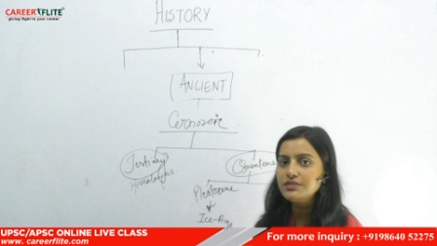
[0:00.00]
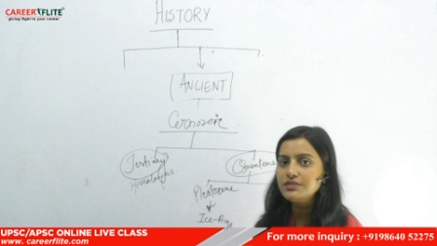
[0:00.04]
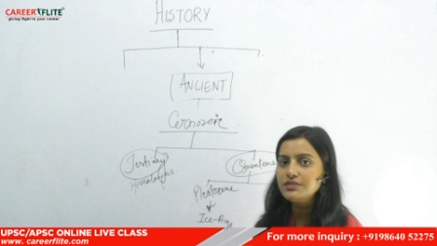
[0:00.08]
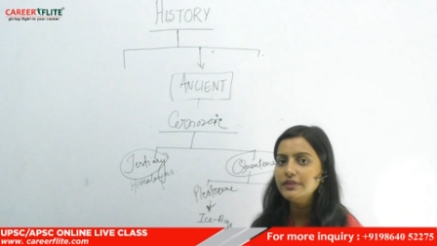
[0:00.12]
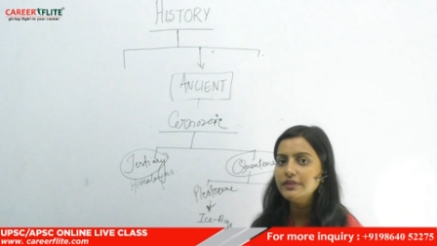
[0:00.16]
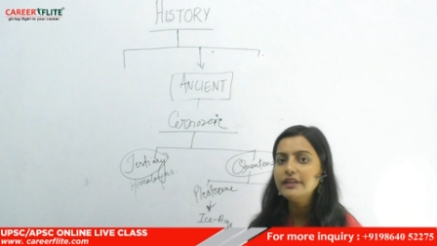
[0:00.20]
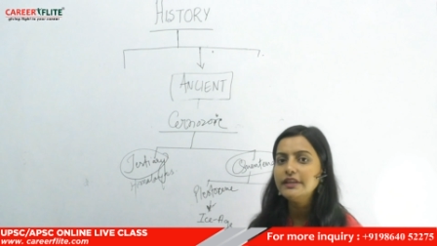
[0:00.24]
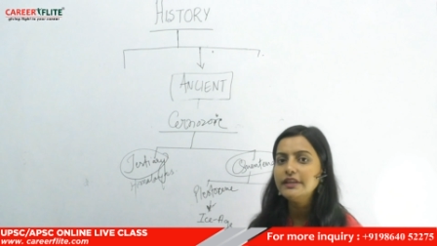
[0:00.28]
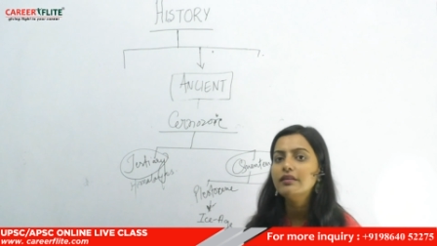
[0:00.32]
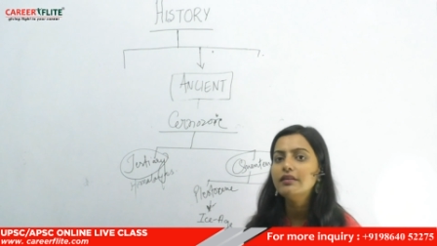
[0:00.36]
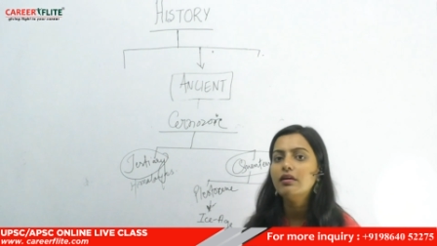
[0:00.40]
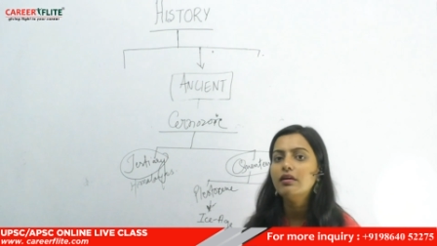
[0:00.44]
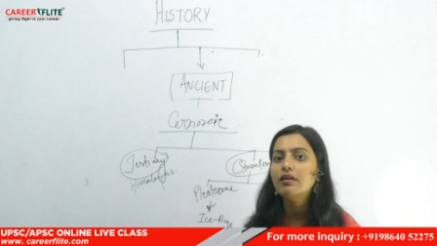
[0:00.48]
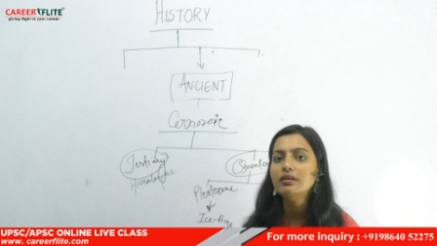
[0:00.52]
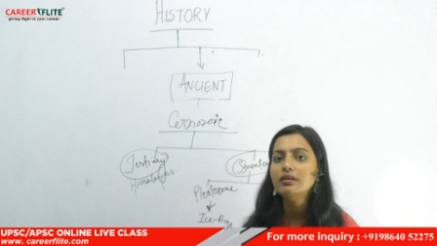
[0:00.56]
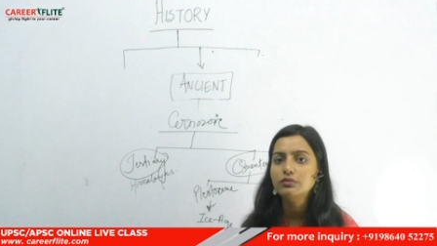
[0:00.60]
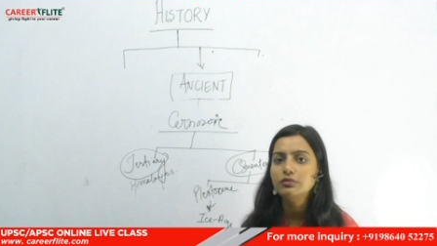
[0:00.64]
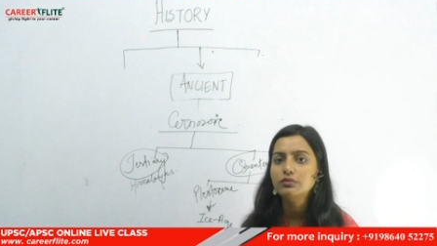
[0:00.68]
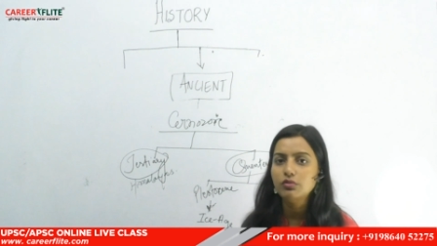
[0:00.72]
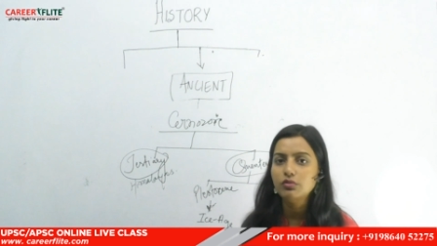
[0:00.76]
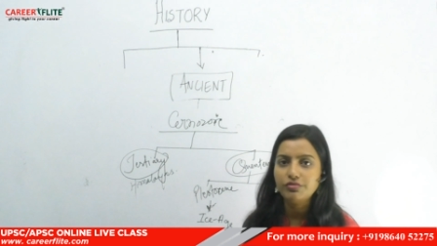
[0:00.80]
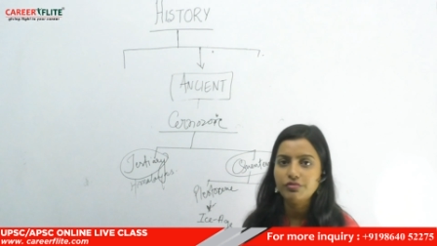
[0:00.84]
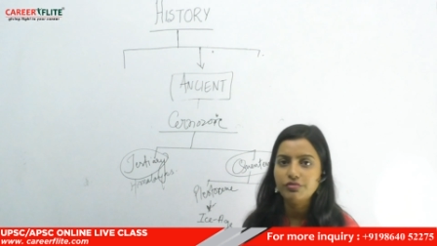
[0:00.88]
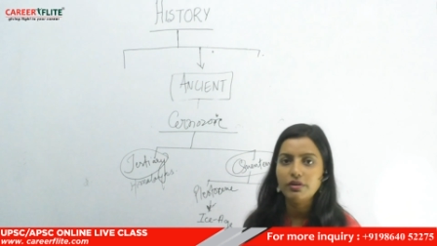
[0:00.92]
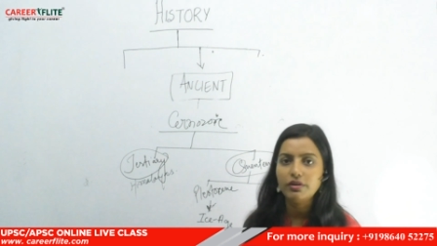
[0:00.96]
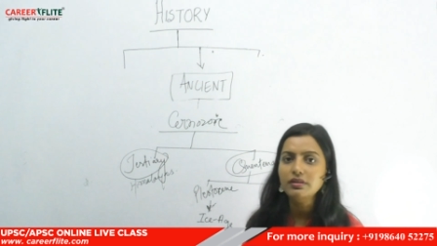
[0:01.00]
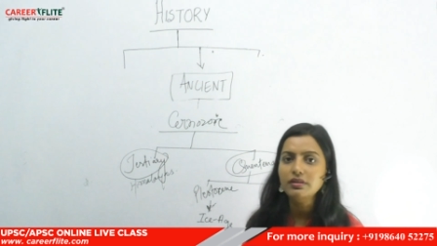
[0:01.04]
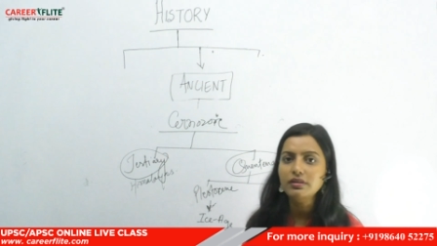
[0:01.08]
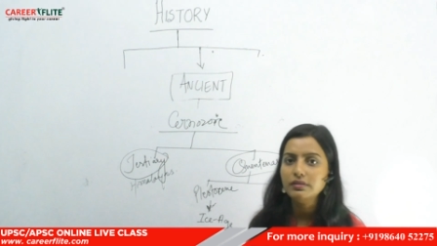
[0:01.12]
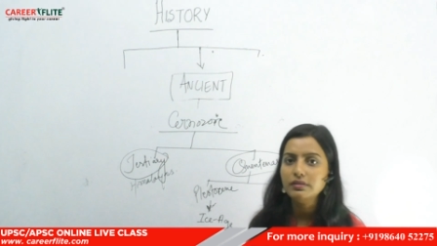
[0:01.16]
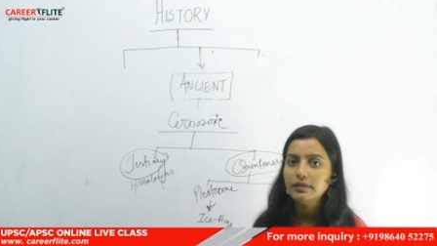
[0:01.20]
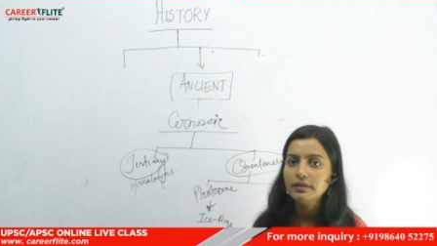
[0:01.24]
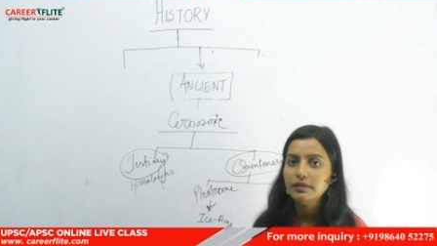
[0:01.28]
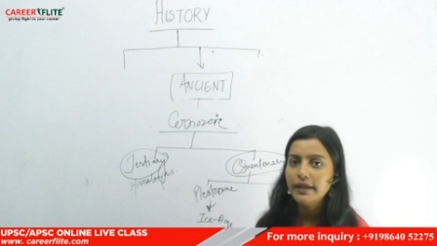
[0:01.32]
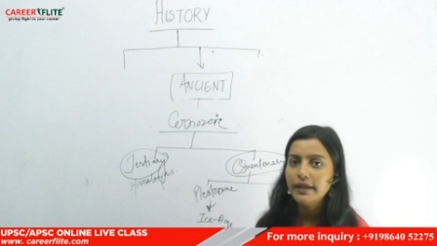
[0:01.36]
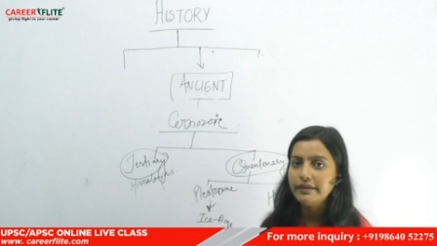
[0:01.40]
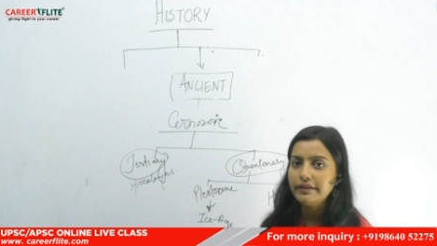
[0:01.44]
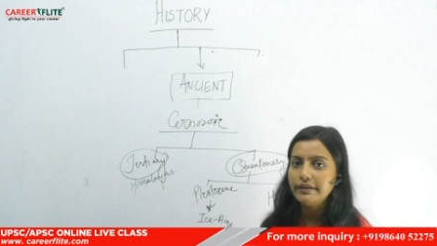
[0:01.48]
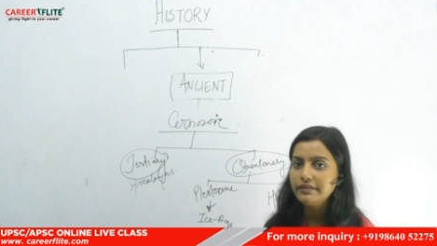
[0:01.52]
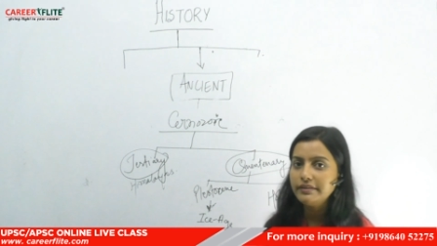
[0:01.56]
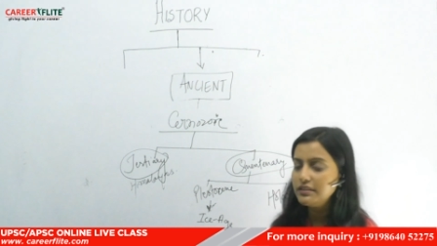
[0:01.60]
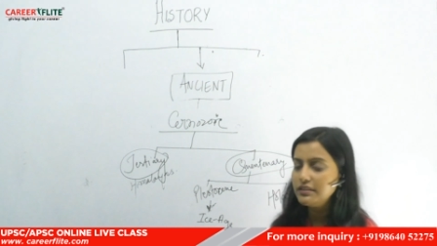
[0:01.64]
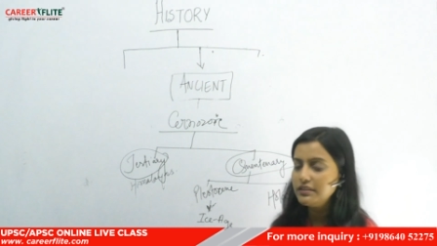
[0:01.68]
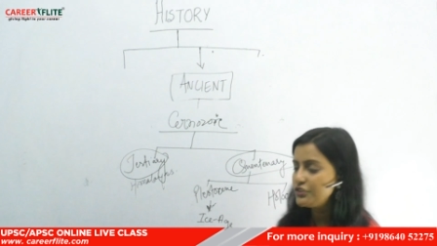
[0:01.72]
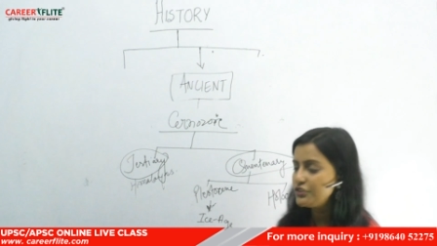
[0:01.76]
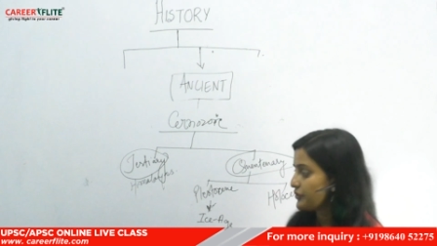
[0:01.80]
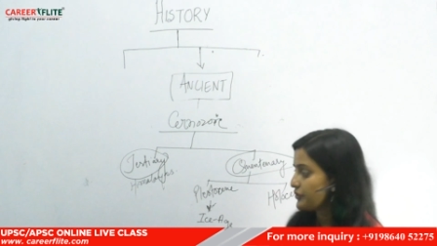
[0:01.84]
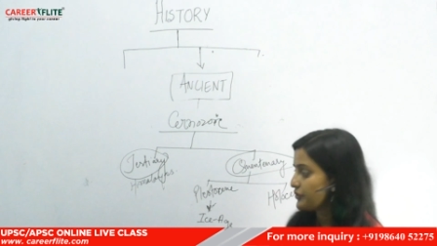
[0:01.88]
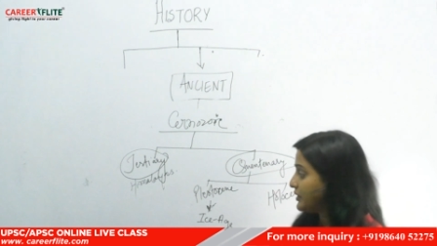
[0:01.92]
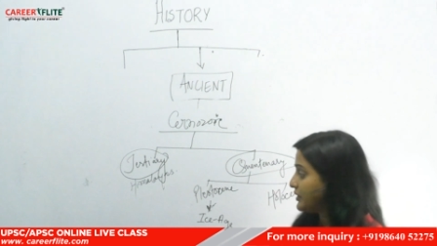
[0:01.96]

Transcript: we cannot go for agricultural